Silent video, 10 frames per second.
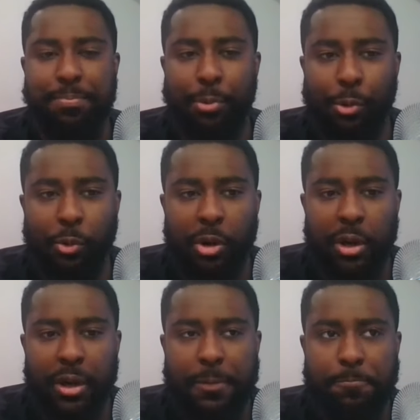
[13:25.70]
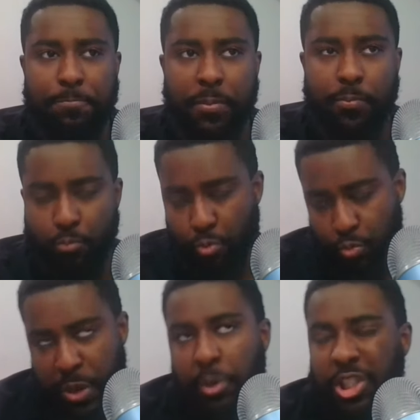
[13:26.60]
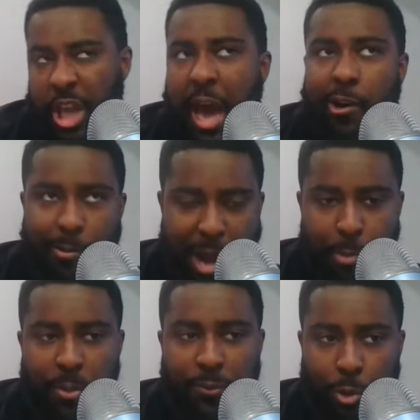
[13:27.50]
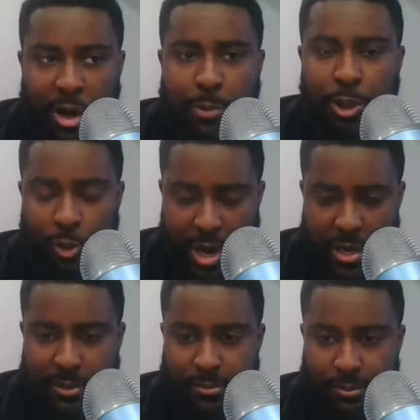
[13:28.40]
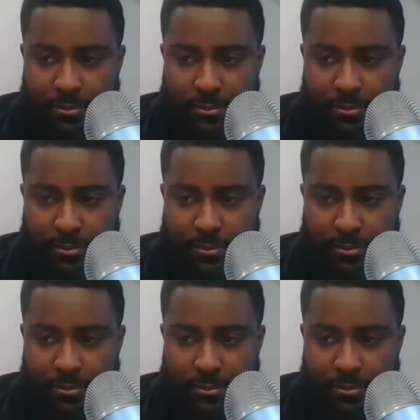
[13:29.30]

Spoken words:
people, there was chatter about before he was traded.